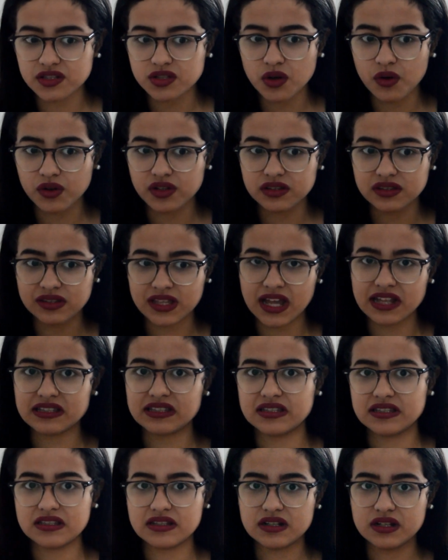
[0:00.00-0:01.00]
So
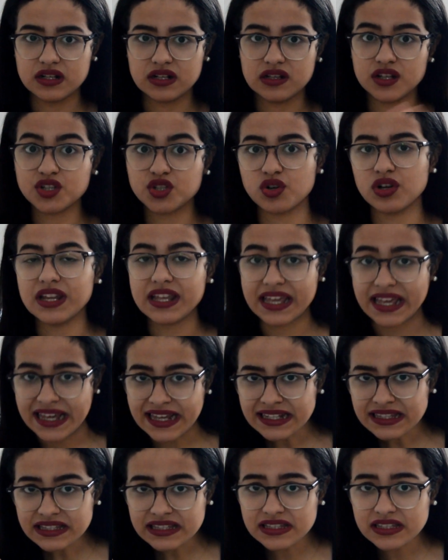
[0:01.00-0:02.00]
that's literally
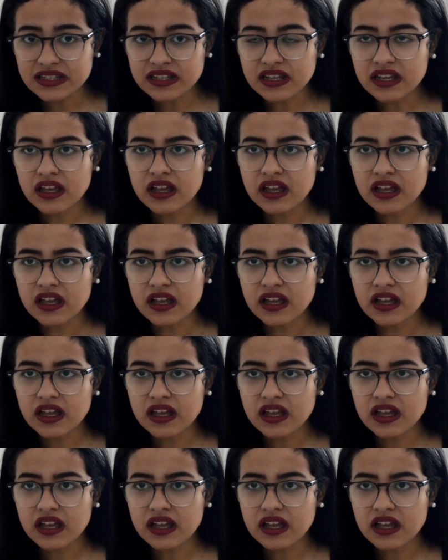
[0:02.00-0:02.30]
it.